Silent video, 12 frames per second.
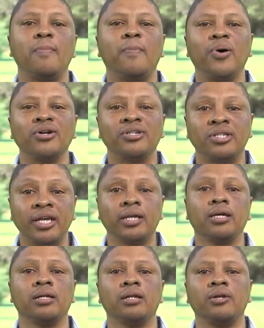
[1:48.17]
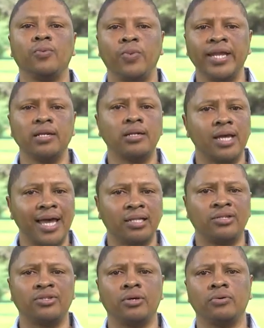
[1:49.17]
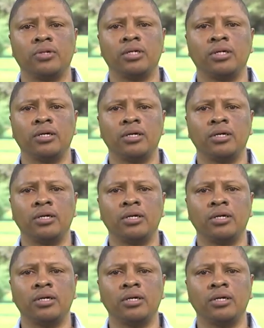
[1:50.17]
particularly wind and solar.